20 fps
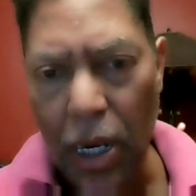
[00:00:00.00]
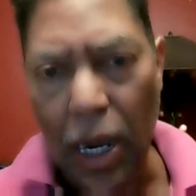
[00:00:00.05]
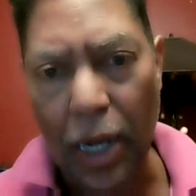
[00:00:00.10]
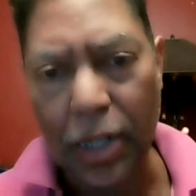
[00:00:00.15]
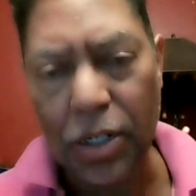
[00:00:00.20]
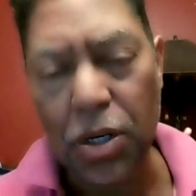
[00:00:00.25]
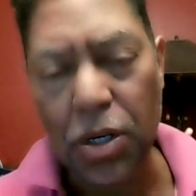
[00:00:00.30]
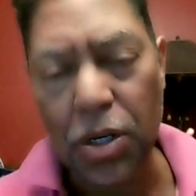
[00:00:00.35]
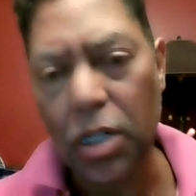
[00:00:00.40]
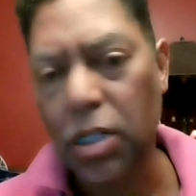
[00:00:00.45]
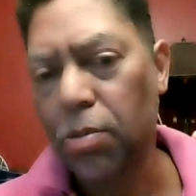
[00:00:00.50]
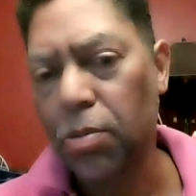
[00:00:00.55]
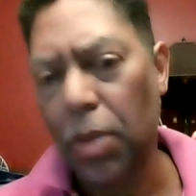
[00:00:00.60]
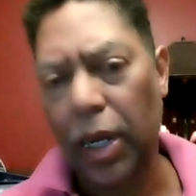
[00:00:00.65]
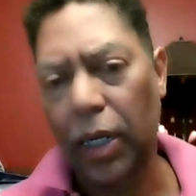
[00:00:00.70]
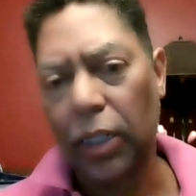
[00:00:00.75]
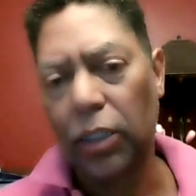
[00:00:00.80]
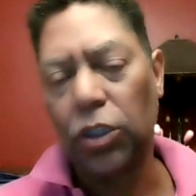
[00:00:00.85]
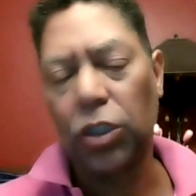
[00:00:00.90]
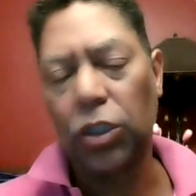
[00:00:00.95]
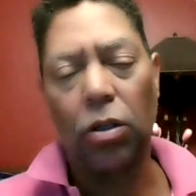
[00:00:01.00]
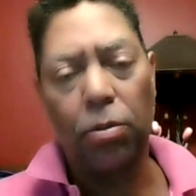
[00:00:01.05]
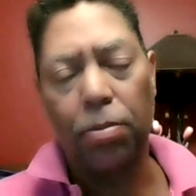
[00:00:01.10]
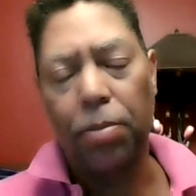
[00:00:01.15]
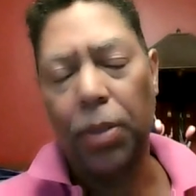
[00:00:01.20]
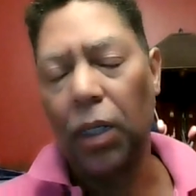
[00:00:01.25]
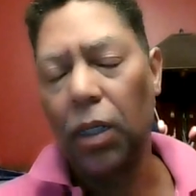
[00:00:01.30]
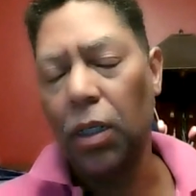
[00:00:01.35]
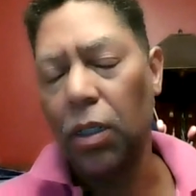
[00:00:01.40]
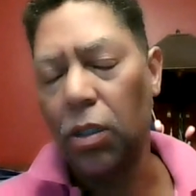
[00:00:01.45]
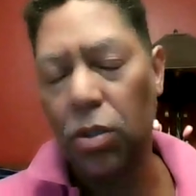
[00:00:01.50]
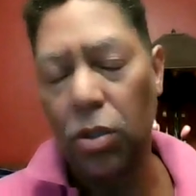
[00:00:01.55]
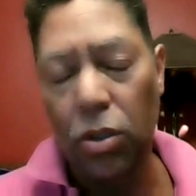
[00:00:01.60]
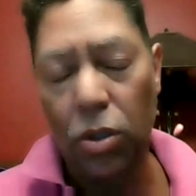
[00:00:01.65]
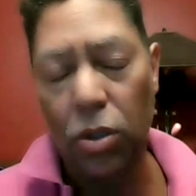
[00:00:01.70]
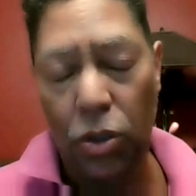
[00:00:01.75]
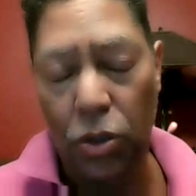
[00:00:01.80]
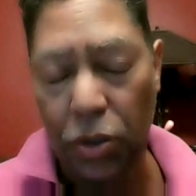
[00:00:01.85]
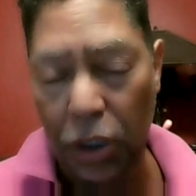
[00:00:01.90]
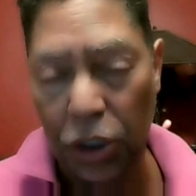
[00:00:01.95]
I talked to my general
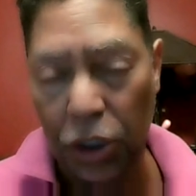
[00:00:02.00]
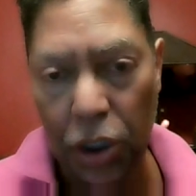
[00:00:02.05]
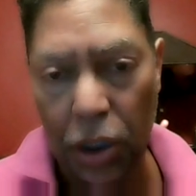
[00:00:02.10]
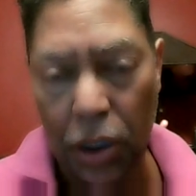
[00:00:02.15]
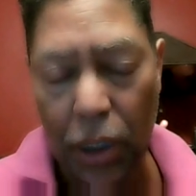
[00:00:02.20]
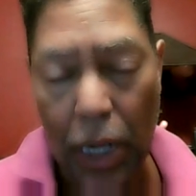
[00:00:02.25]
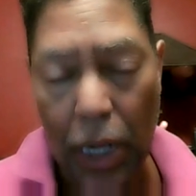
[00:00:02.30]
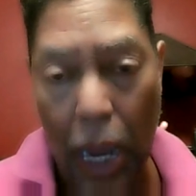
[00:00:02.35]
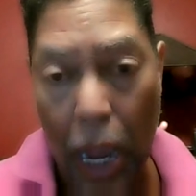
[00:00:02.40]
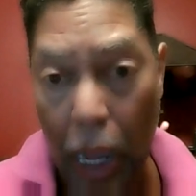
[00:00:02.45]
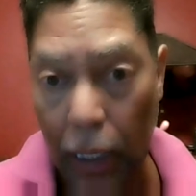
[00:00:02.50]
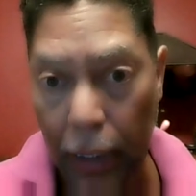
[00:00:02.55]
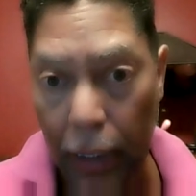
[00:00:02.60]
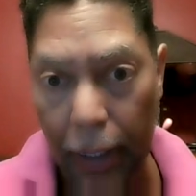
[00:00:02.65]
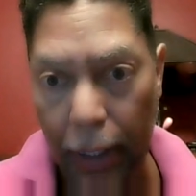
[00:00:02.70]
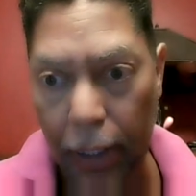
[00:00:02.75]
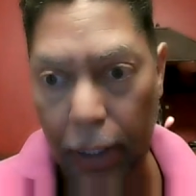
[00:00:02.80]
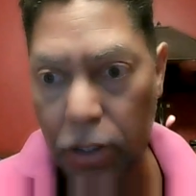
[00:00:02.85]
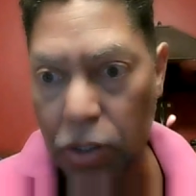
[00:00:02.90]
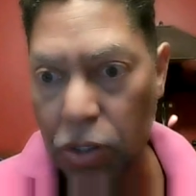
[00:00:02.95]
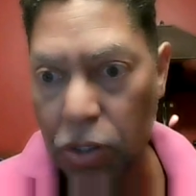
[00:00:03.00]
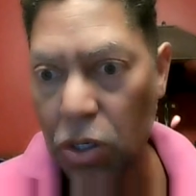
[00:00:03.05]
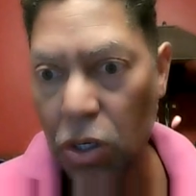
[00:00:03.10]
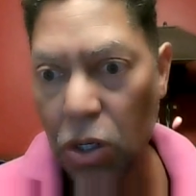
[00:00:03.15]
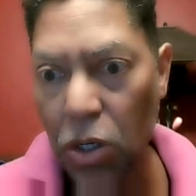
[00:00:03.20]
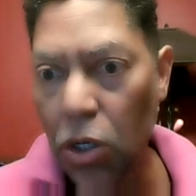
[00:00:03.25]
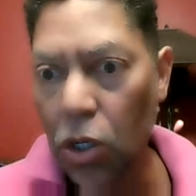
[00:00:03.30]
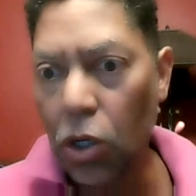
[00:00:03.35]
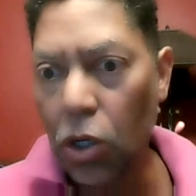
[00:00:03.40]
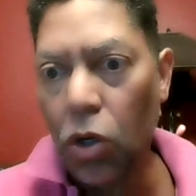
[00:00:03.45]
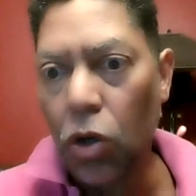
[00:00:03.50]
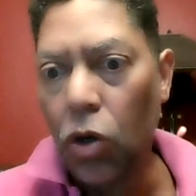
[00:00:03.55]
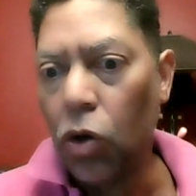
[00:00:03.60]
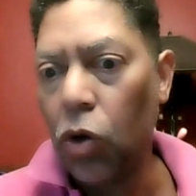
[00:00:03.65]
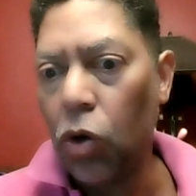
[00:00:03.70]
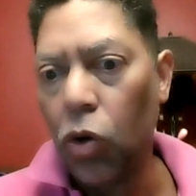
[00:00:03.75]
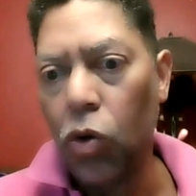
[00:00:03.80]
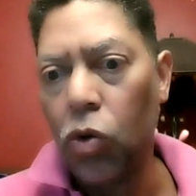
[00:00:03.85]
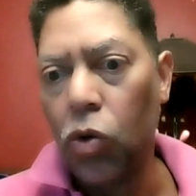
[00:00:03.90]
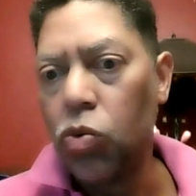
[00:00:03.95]
pediatrician colleagues
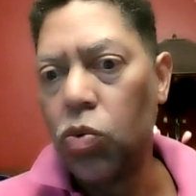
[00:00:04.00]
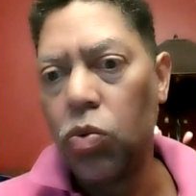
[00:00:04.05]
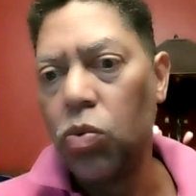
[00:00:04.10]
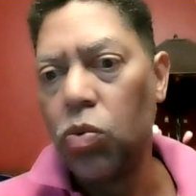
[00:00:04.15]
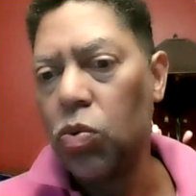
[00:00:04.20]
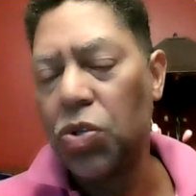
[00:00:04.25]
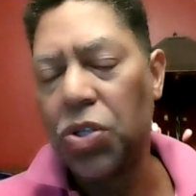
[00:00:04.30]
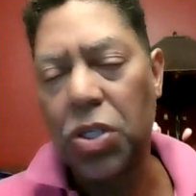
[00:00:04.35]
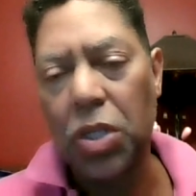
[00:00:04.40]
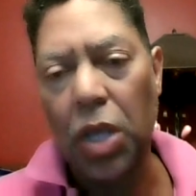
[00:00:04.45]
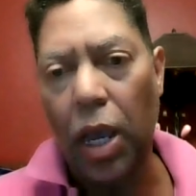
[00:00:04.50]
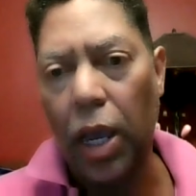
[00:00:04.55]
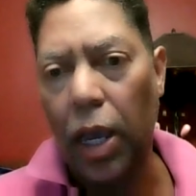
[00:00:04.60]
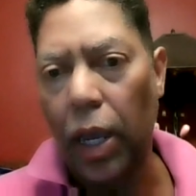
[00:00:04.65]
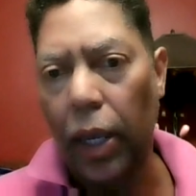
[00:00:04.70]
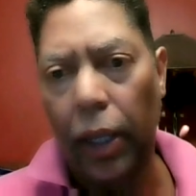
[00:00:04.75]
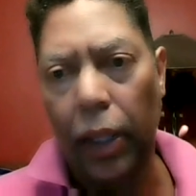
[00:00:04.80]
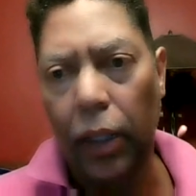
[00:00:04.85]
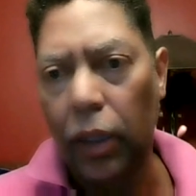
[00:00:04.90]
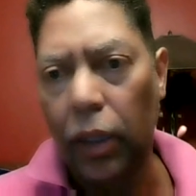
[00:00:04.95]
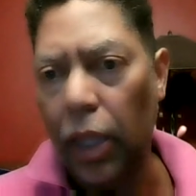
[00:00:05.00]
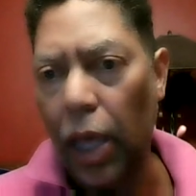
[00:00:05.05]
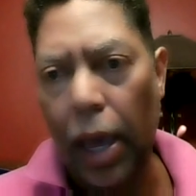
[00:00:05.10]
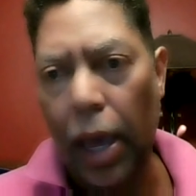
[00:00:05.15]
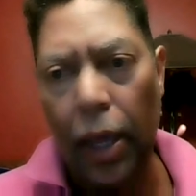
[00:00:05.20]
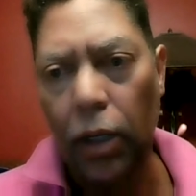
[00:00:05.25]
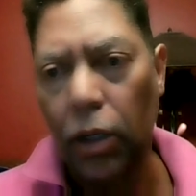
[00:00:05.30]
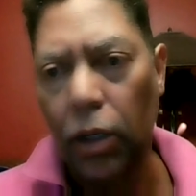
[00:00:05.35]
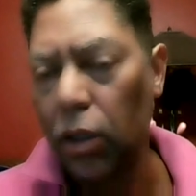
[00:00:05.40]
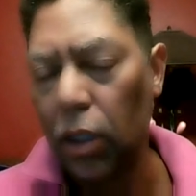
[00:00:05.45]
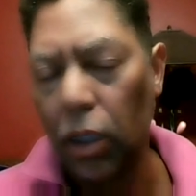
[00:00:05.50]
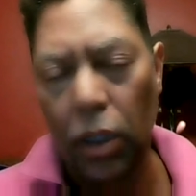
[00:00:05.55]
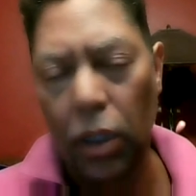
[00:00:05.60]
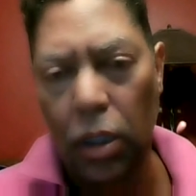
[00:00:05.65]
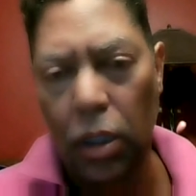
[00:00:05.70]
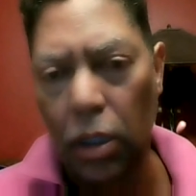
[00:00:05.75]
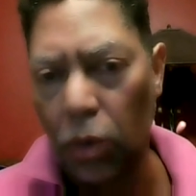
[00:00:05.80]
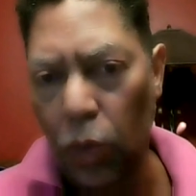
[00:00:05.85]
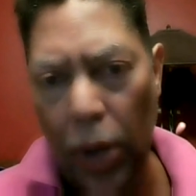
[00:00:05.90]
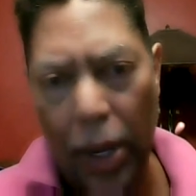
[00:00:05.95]
who say that
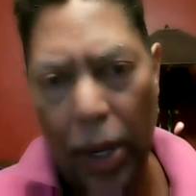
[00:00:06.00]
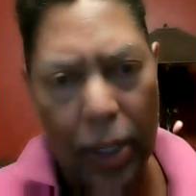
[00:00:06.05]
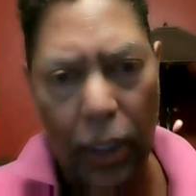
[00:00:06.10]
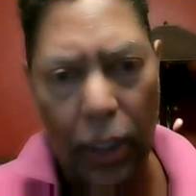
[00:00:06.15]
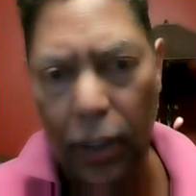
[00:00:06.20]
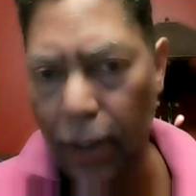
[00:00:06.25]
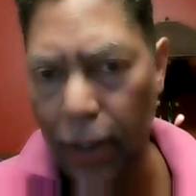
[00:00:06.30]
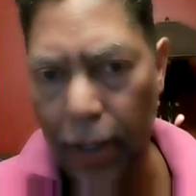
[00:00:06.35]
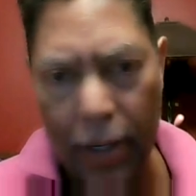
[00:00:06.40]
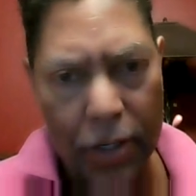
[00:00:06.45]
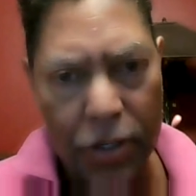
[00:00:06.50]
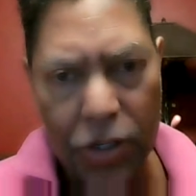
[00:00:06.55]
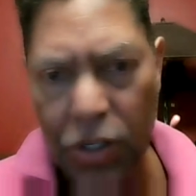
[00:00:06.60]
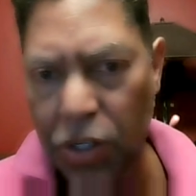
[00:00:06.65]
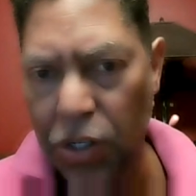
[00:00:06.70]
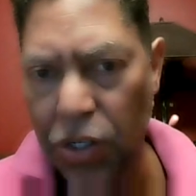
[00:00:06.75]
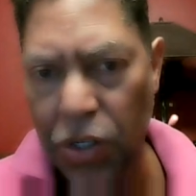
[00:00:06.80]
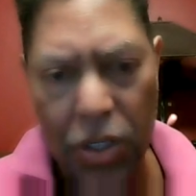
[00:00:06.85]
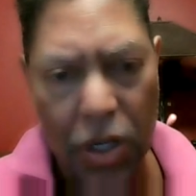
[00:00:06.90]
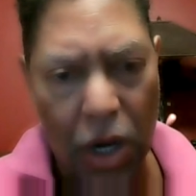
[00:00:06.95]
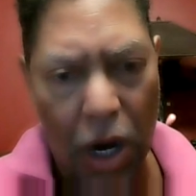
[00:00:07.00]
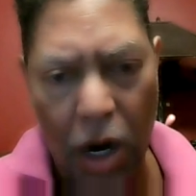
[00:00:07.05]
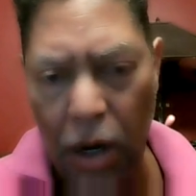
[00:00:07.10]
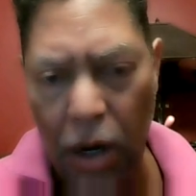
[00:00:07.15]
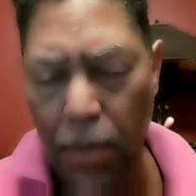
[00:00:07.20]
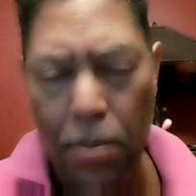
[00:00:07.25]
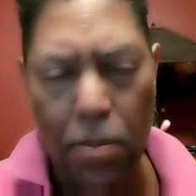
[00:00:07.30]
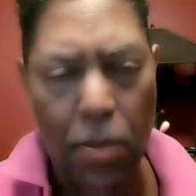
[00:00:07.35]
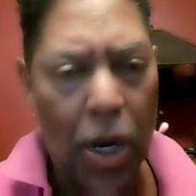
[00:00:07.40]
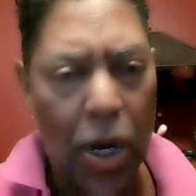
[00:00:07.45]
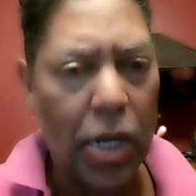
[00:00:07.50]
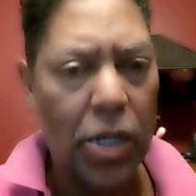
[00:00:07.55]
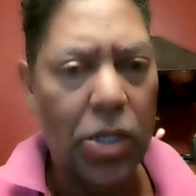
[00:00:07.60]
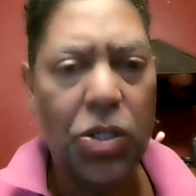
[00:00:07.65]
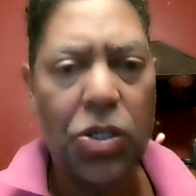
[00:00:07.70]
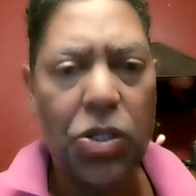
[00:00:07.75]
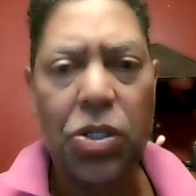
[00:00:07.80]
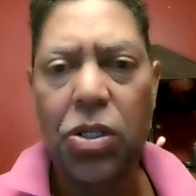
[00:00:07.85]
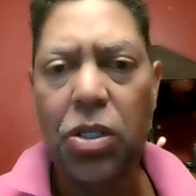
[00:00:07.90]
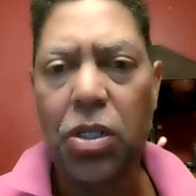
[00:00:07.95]
the waiting lists are
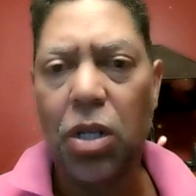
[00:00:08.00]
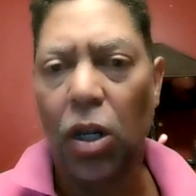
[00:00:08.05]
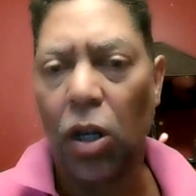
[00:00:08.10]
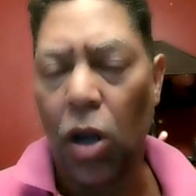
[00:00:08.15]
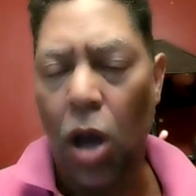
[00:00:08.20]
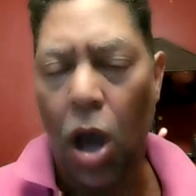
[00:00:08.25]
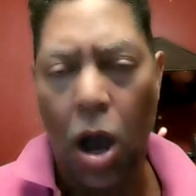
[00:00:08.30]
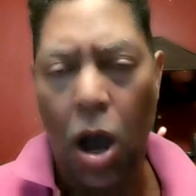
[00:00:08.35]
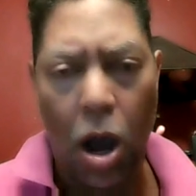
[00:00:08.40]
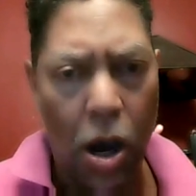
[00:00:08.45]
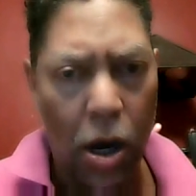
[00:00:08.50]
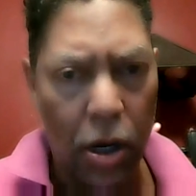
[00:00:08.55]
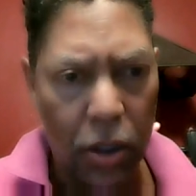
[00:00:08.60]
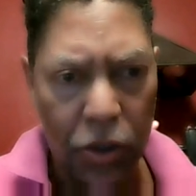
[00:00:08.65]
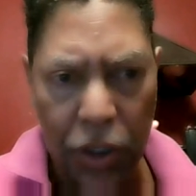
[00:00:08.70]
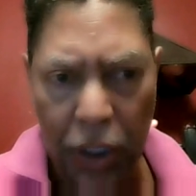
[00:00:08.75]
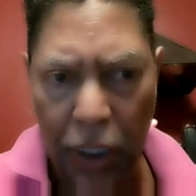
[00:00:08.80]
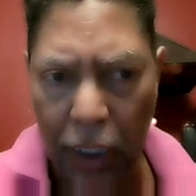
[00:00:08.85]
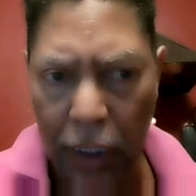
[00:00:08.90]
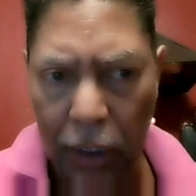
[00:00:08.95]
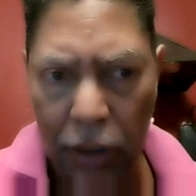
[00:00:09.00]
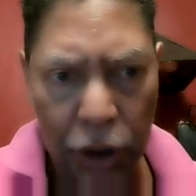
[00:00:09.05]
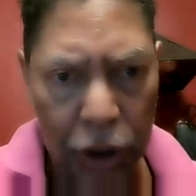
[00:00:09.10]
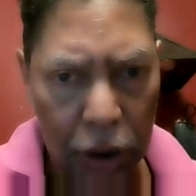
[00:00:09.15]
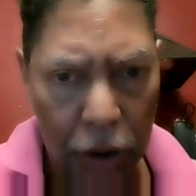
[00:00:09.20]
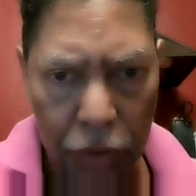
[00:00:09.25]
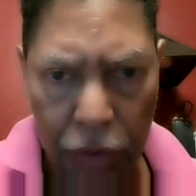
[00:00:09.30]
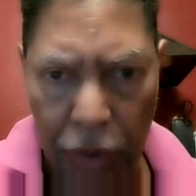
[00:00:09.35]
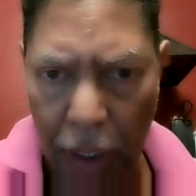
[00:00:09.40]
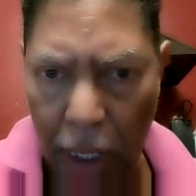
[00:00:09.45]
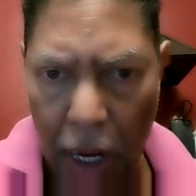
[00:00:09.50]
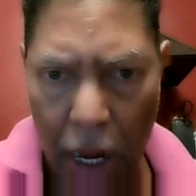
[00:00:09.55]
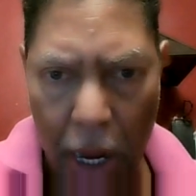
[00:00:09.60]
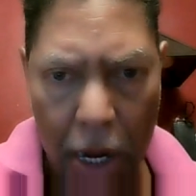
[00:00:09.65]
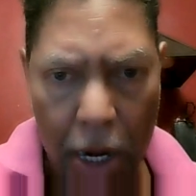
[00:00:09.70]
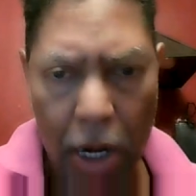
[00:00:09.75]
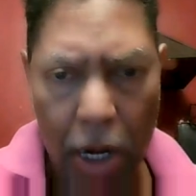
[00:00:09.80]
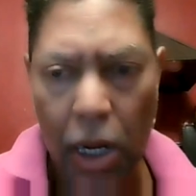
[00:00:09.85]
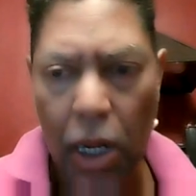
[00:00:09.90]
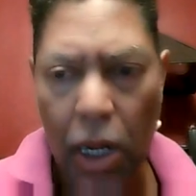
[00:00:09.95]
months long to get children
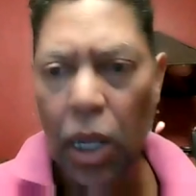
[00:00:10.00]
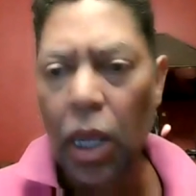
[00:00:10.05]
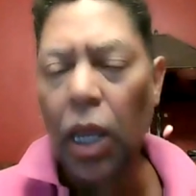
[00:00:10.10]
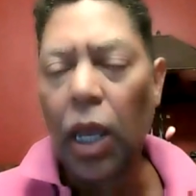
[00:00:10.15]
in.